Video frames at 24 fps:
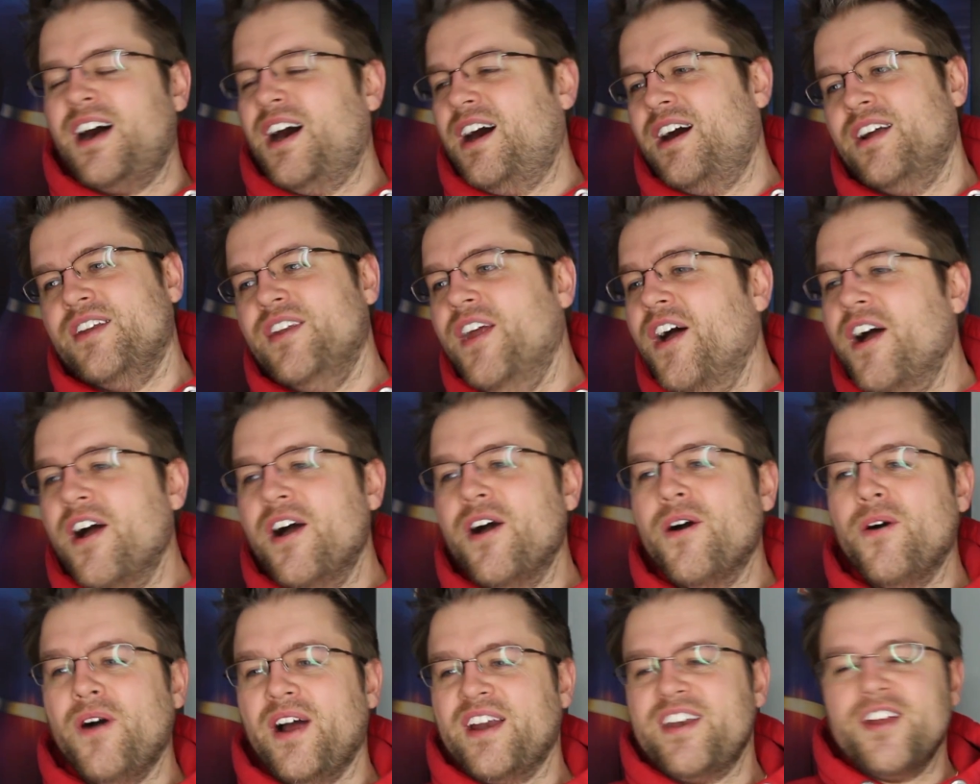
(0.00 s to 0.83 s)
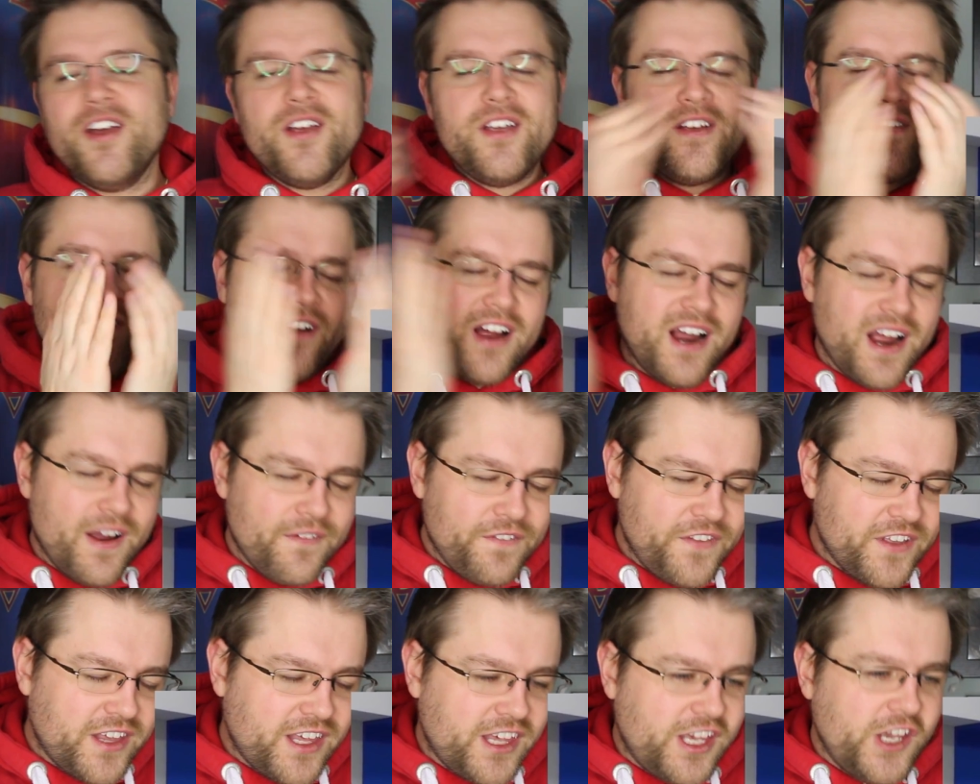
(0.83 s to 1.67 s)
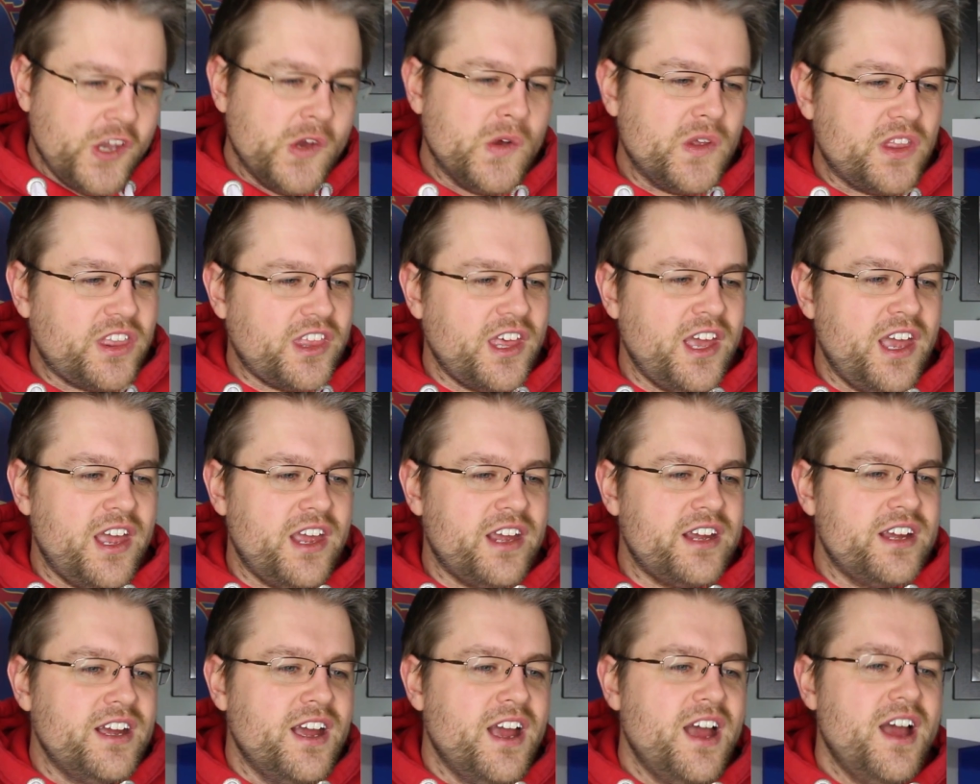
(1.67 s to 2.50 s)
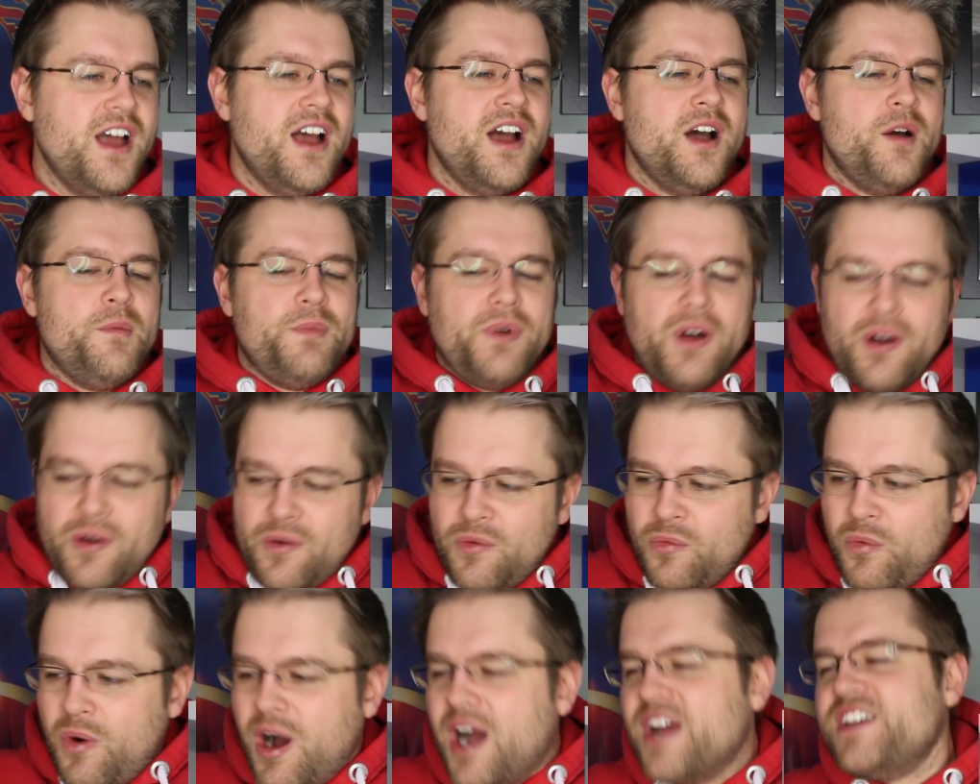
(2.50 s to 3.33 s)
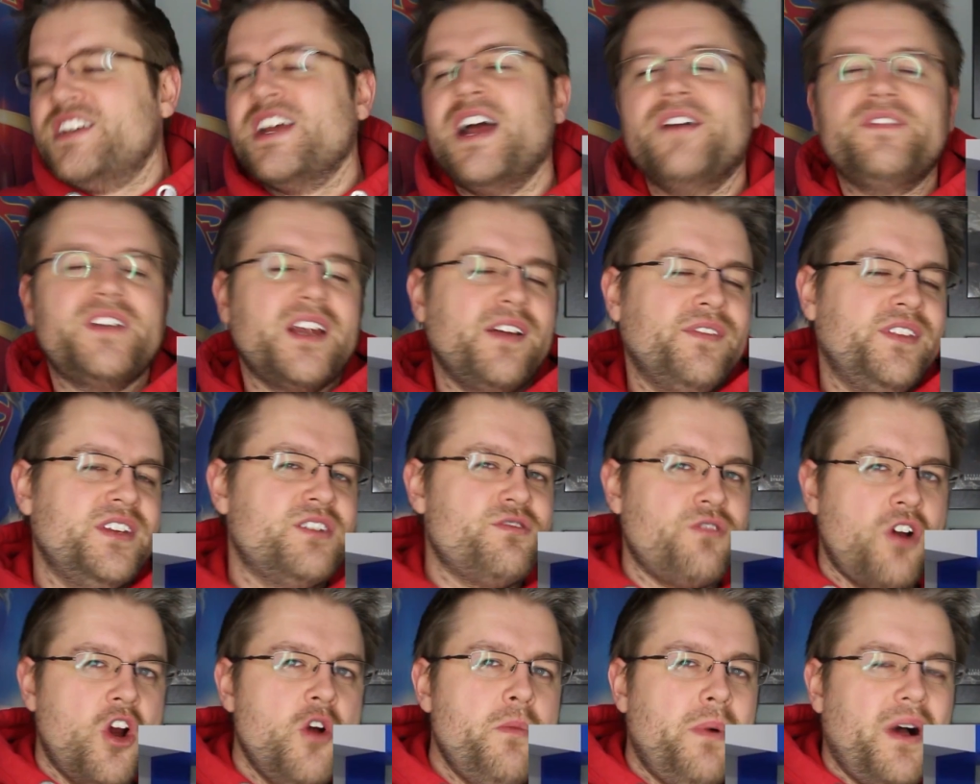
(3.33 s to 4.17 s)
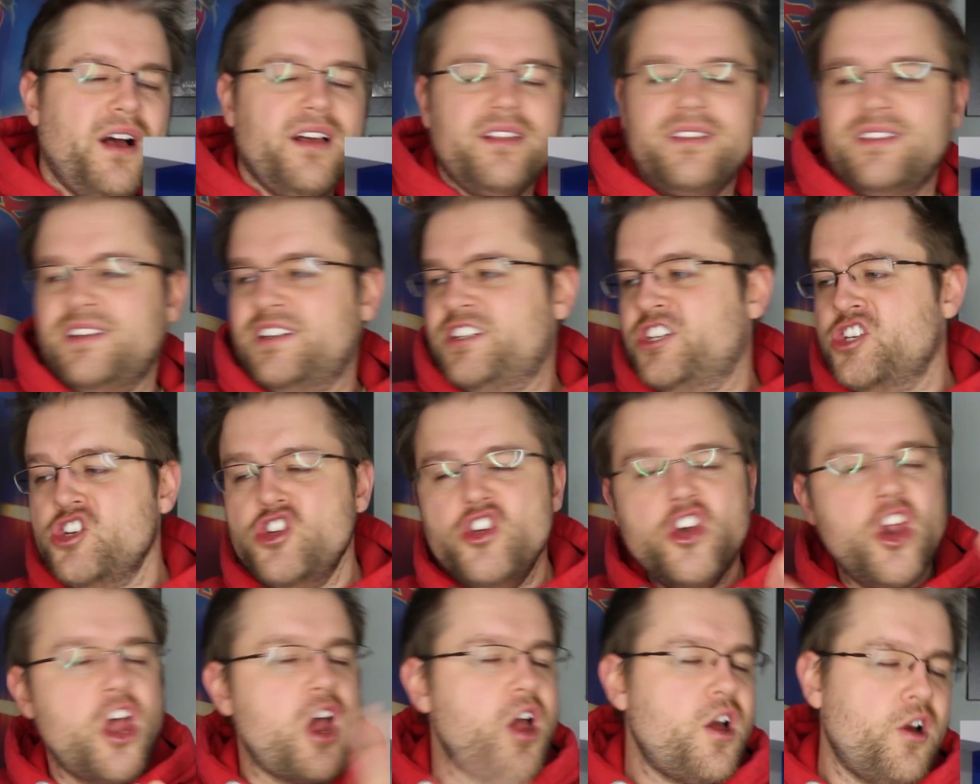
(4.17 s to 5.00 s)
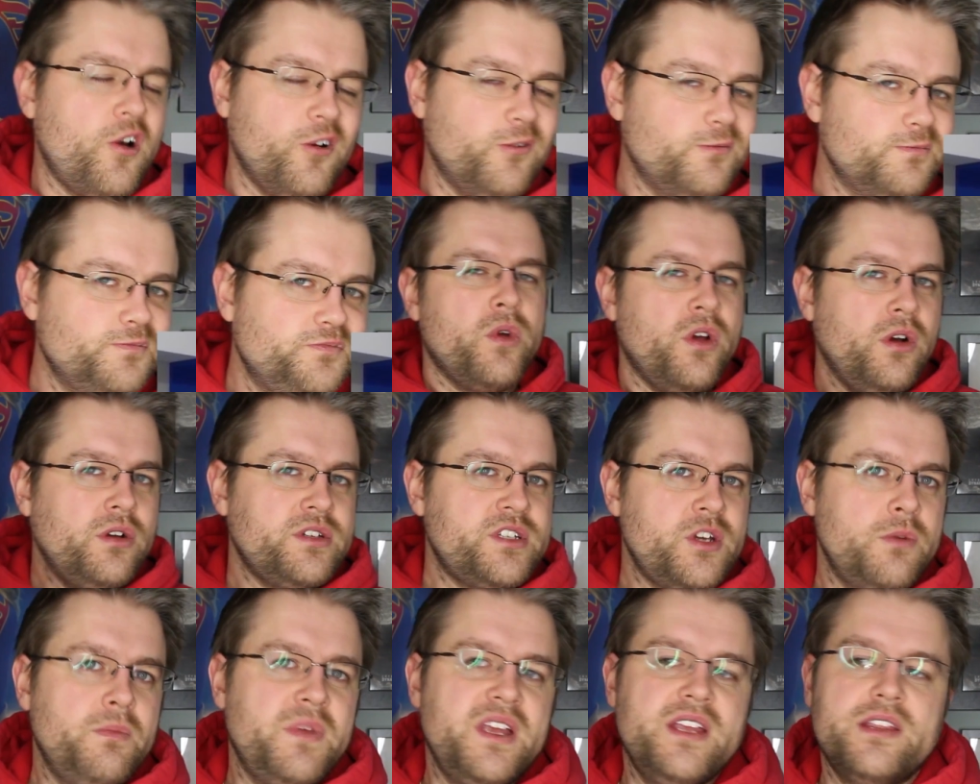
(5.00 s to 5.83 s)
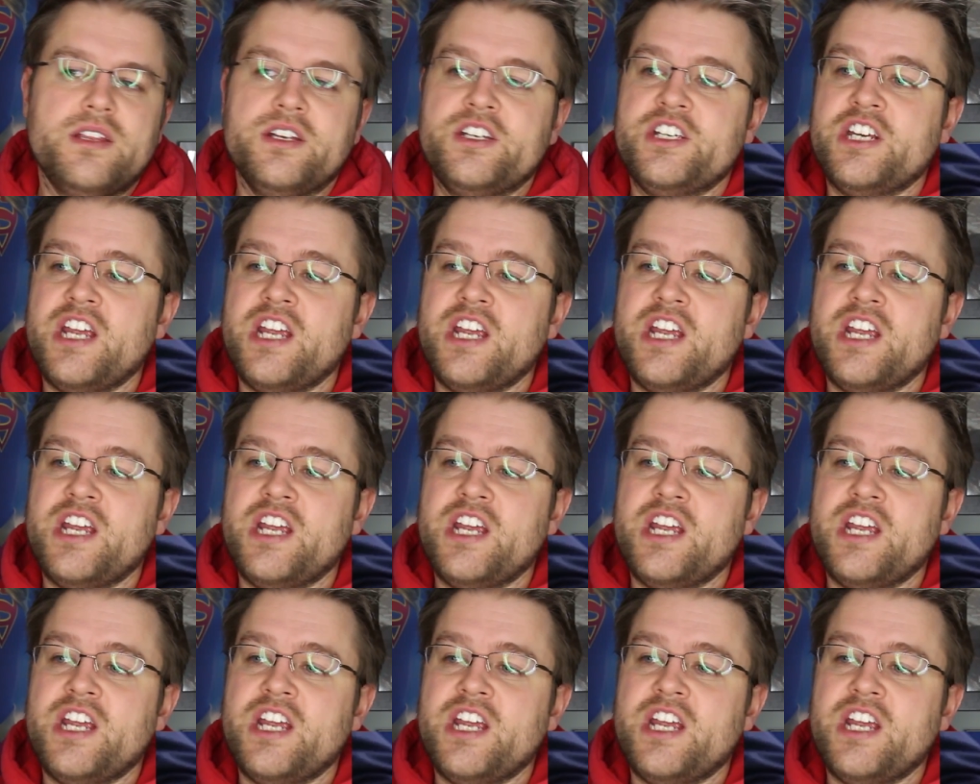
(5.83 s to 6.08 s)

oh no, I know you've got to have the cute thing. But why'd you have to have this robot? No. We also meet the